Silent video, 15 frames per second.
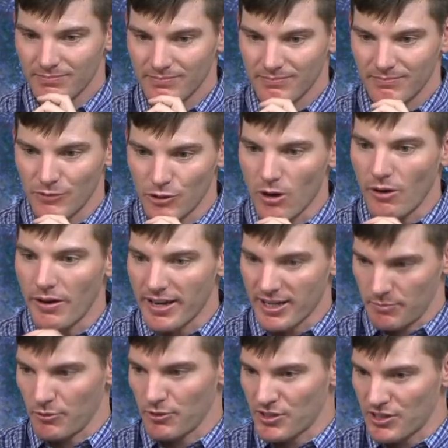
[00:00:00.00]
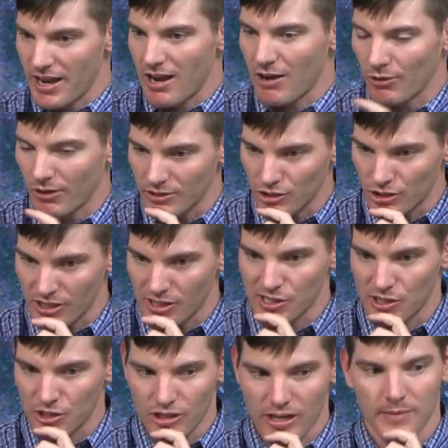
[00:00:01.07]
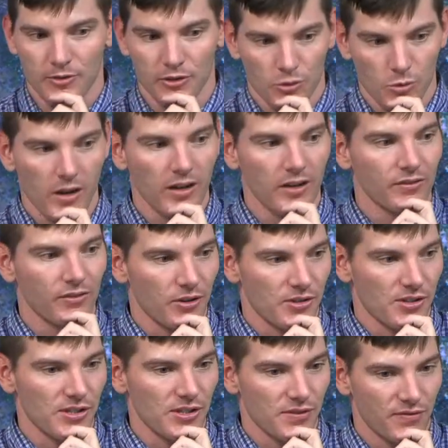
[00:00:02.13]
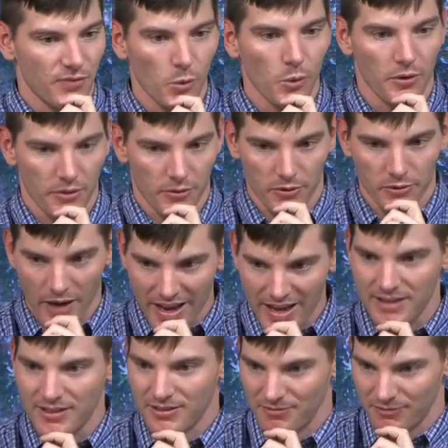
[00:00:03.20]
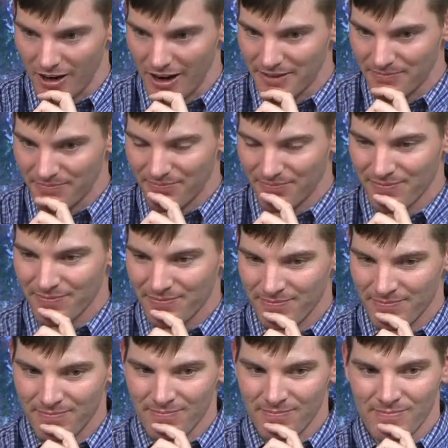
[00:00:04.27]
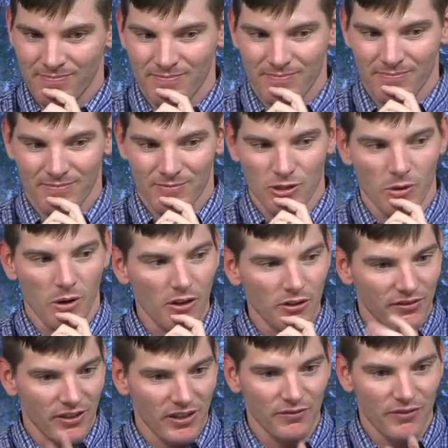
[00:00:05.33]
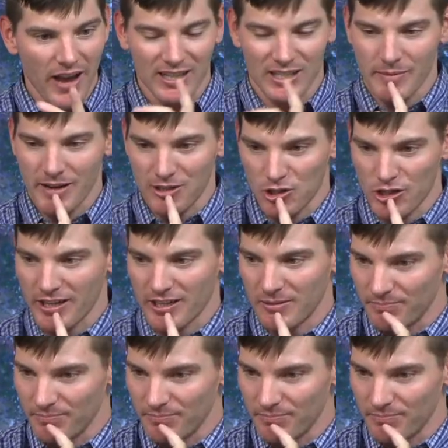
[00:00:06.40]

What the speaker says: You're all experts now on Genesis chapter 12, verses 4 through 8, right? You know all the fun facts about Shechem.